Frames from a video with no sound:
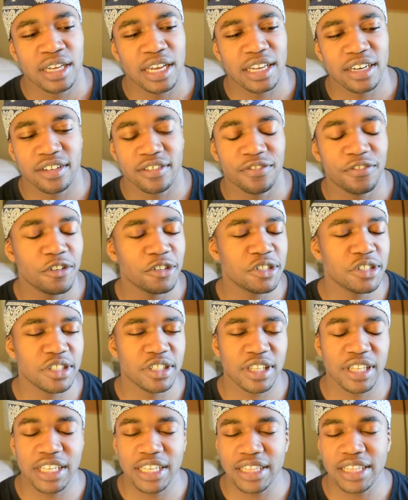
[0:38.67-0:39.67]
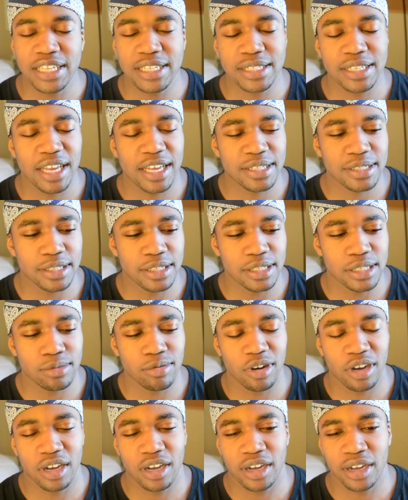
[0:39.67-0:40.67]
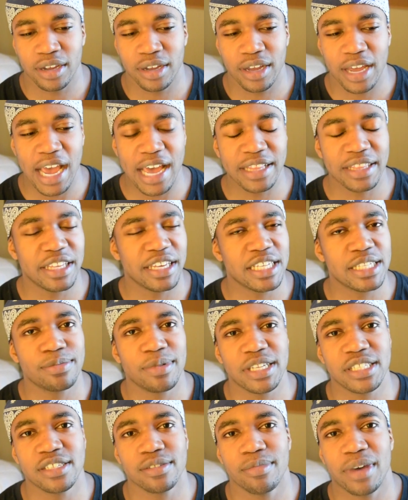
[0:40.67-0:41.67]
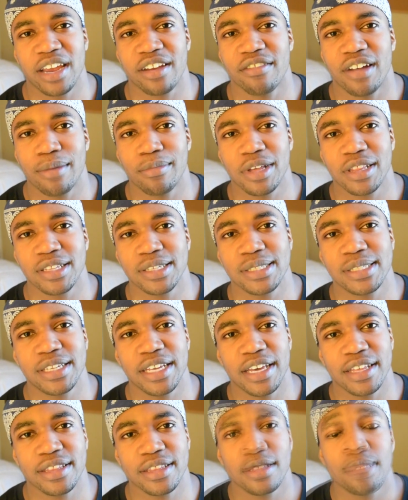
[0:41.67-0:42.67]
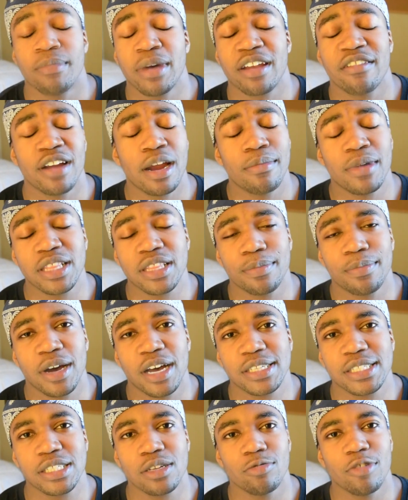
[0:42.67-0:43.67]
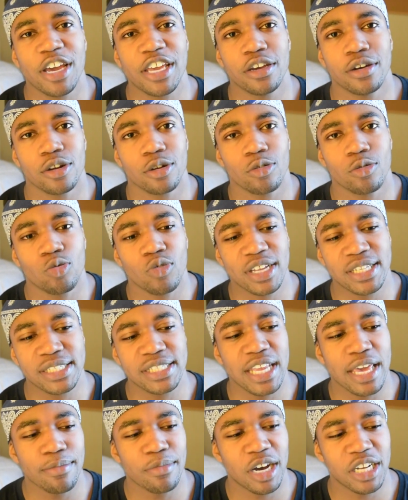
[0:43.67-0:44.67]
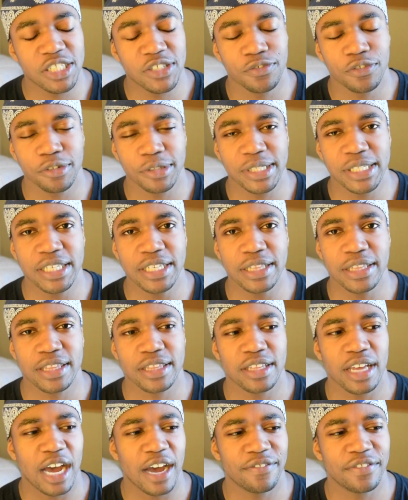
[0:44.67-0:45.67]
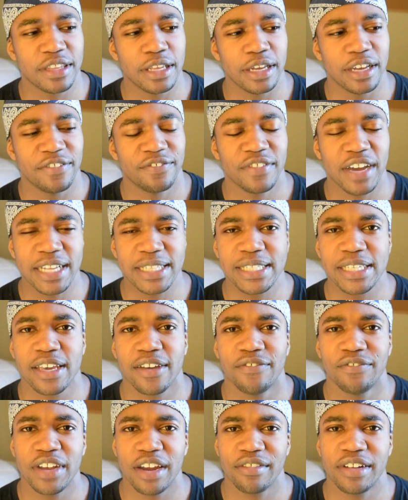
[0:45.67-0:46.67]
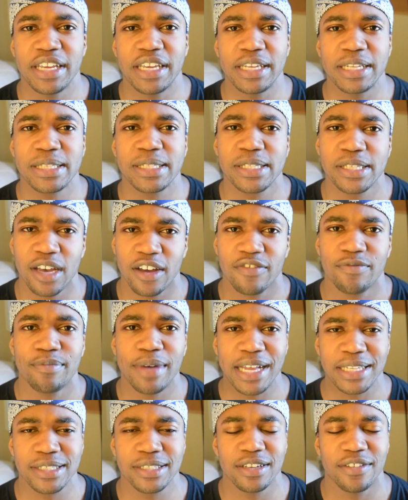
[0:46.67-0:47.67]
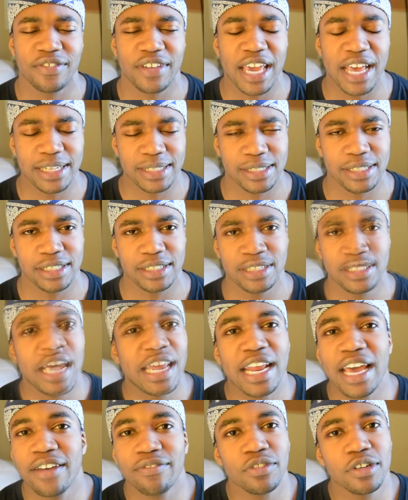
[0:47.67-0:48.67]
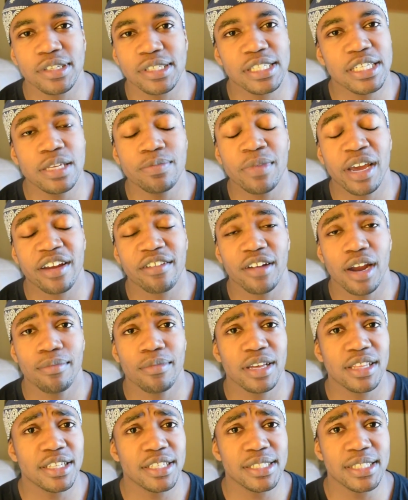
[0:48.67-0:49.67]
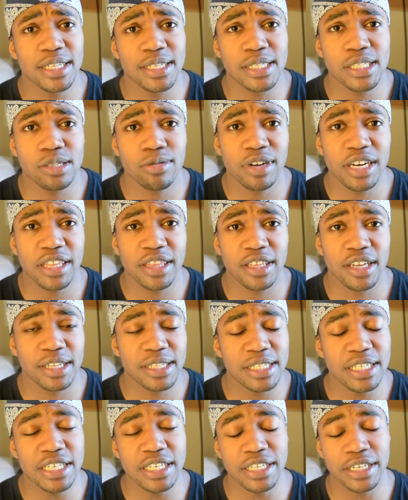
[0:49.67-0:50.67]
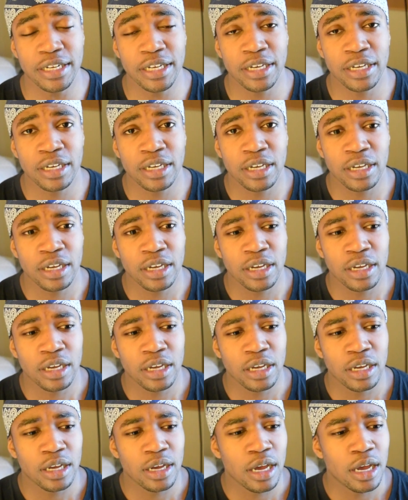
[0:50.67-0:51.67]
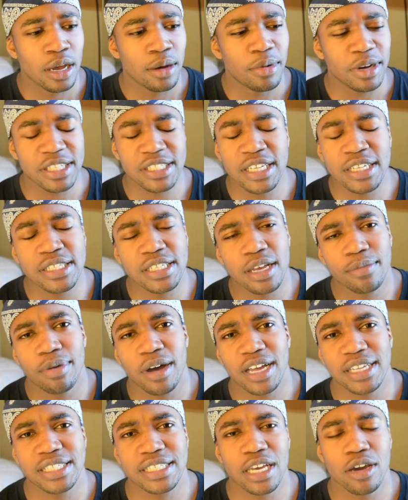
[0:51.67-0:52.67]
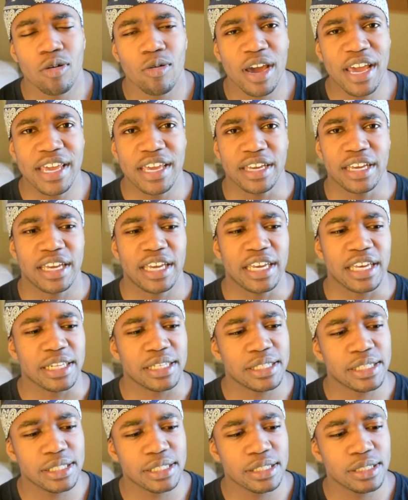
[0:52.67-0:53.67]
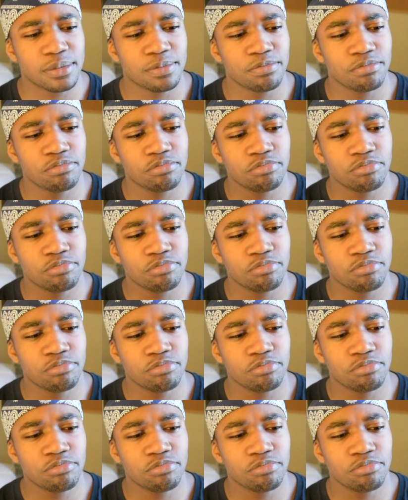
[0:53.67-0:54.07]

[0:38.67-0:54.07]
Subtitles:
And unfortunately, these lessons were at the expense of my grandmother's death. My grandmother passed away on Wednesday, March 14th, after fighting a very tough battle of cancer. And I have not seen my grandmother since 2013. But since her passing away, it's